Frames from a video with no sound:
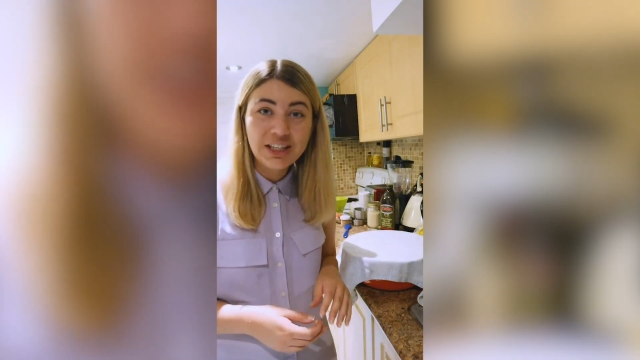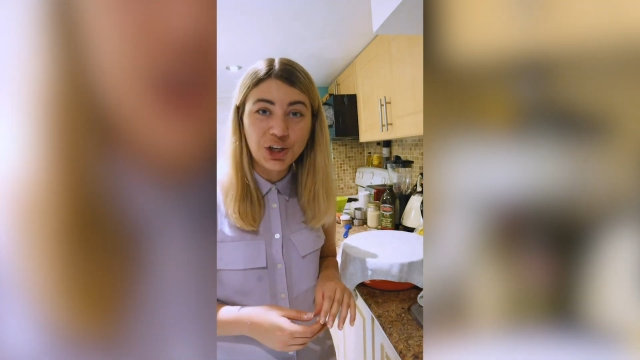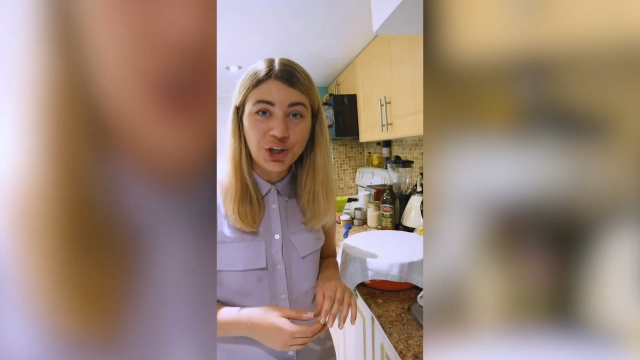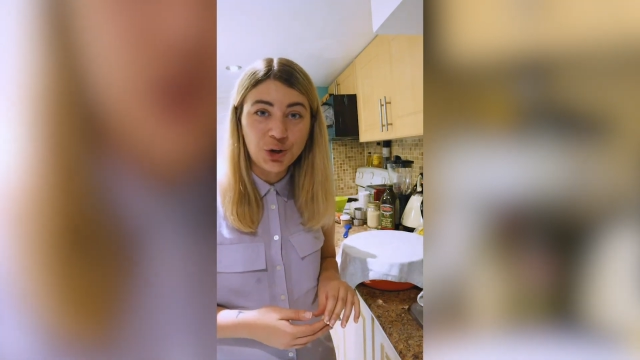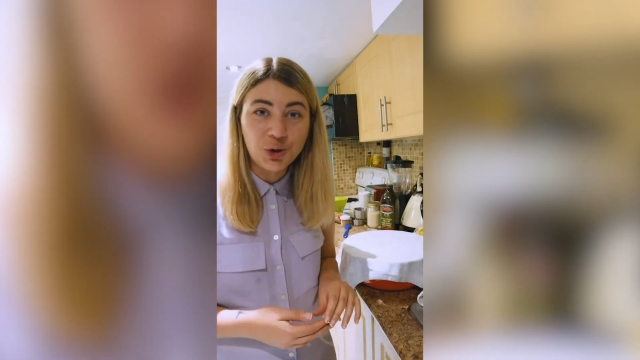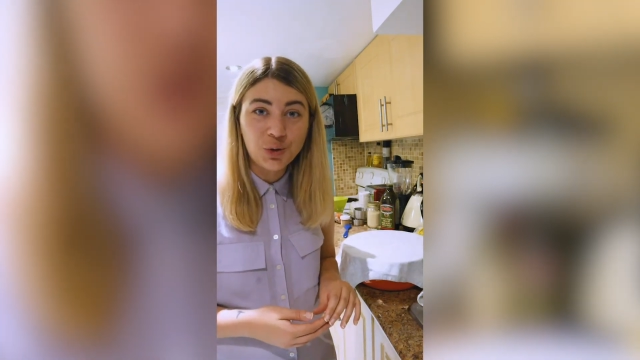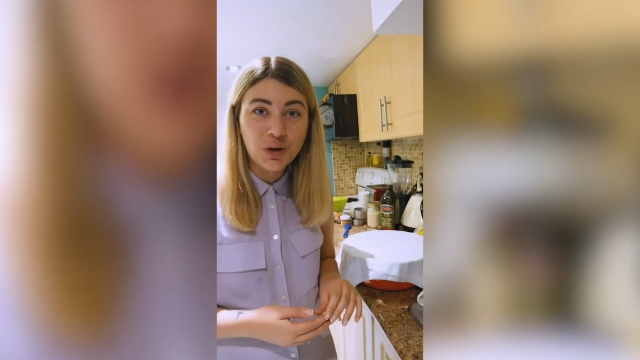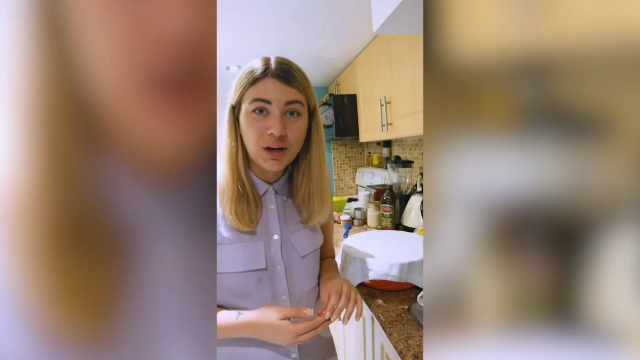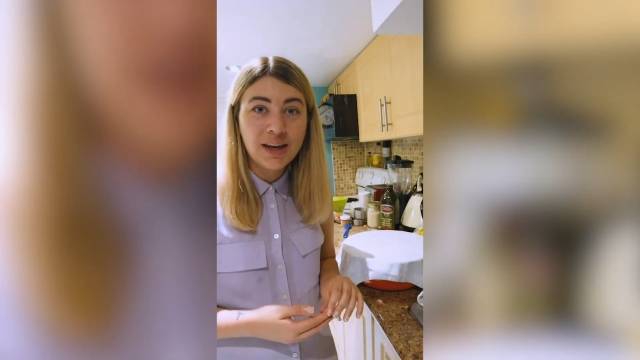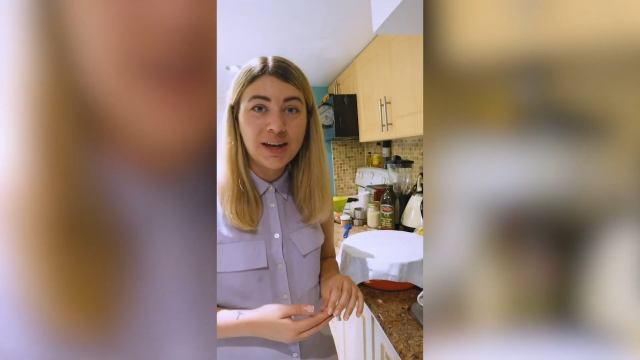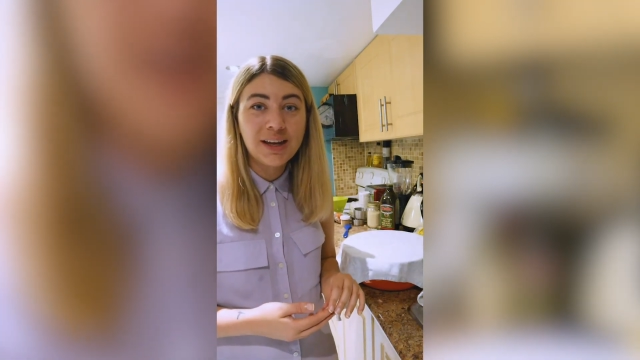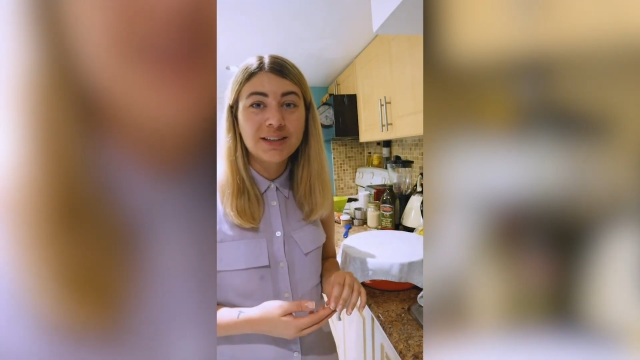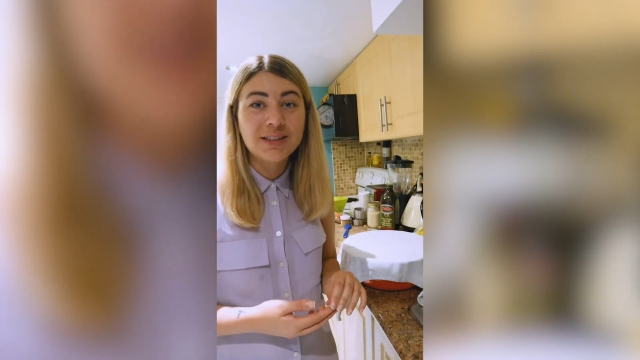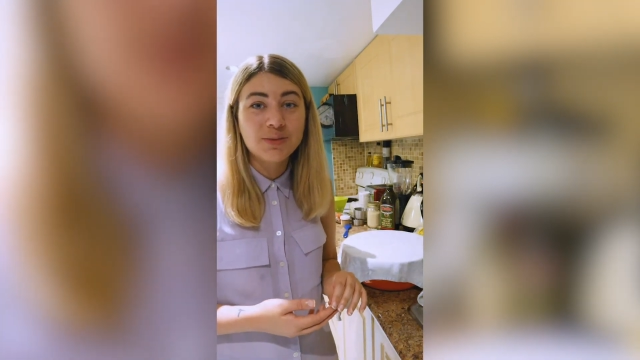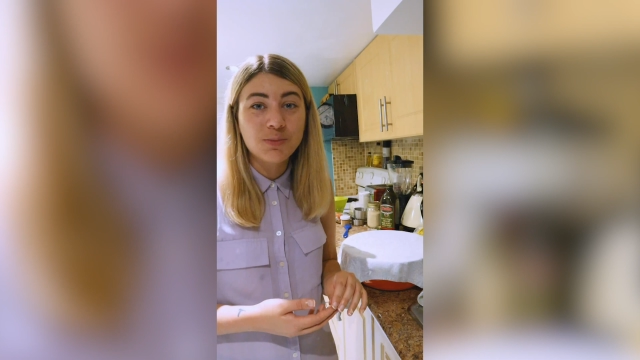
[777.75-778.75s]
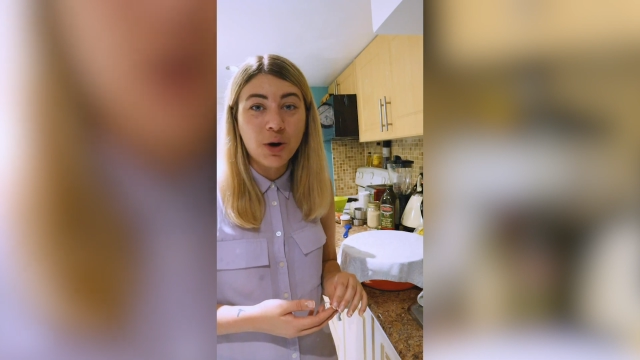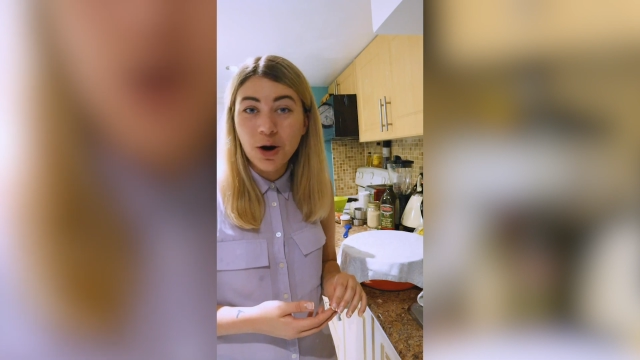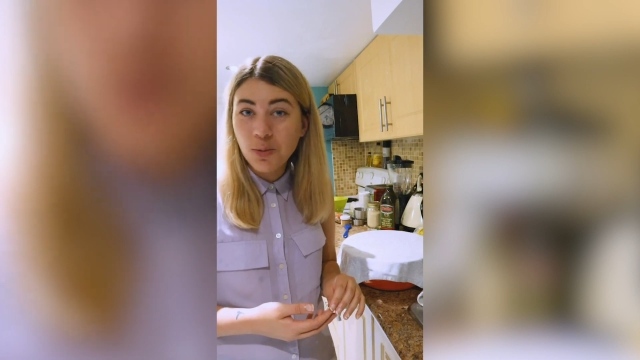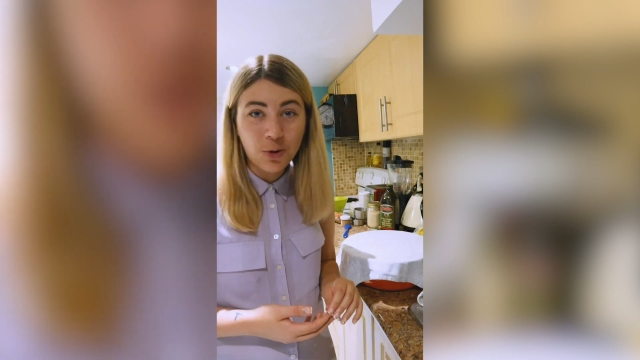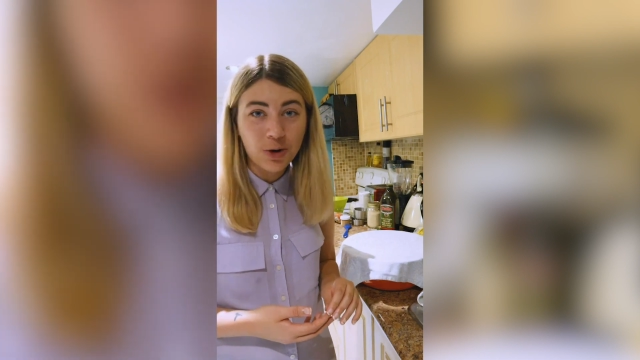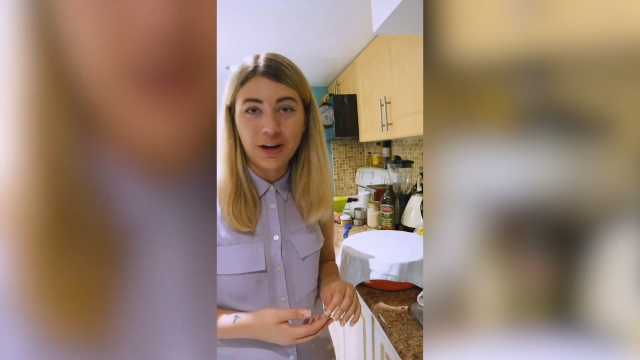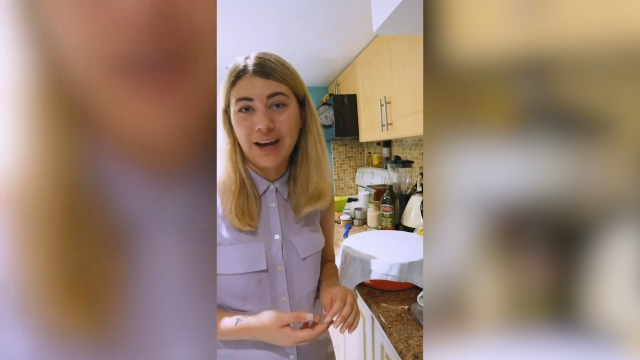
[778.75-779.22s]
you
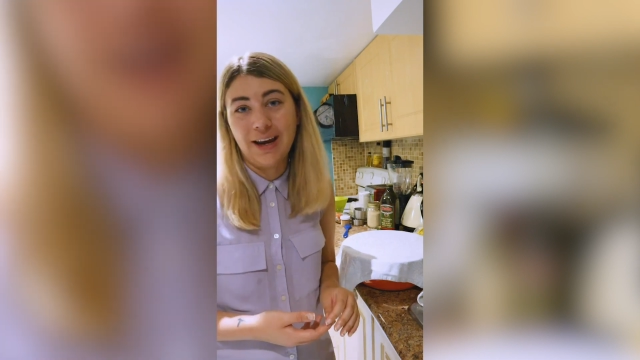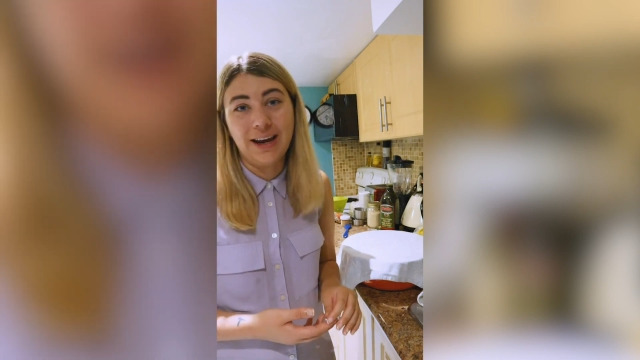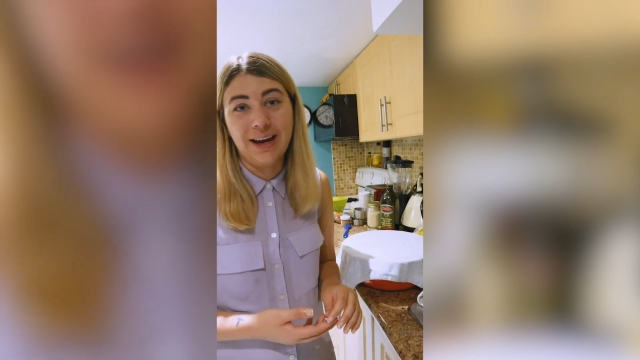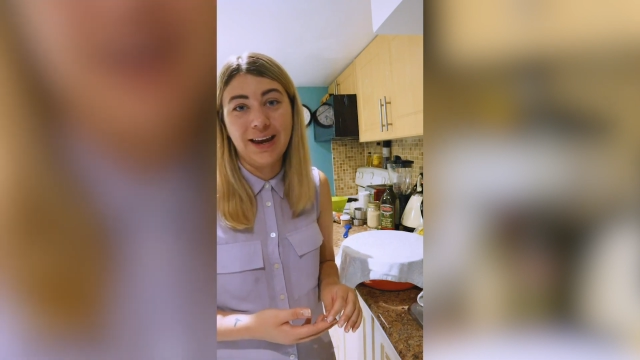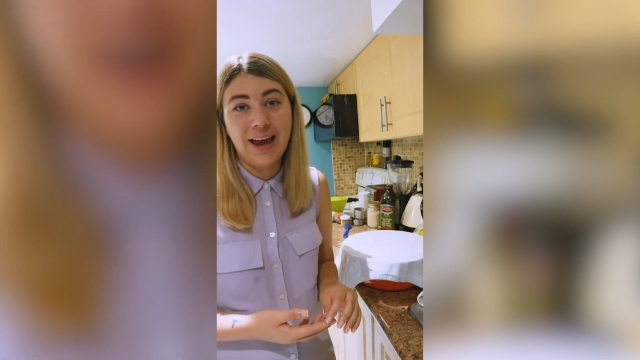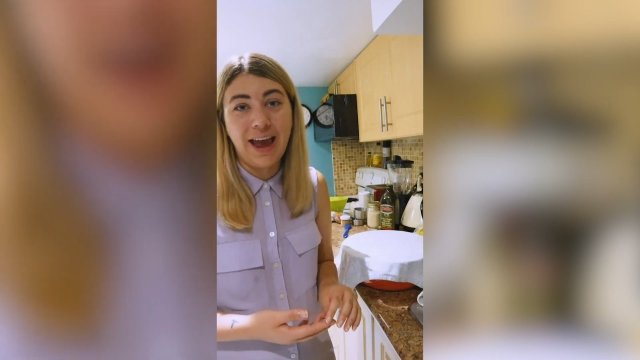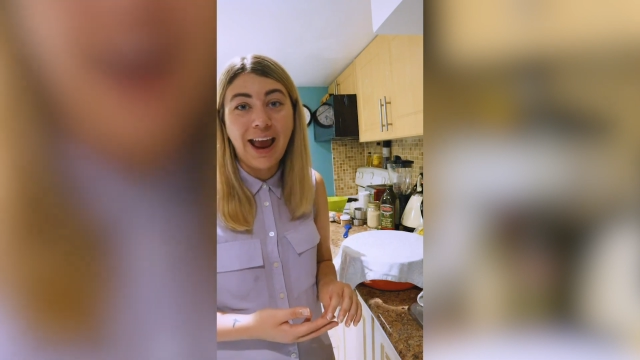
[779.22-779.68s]
tomorrow morning.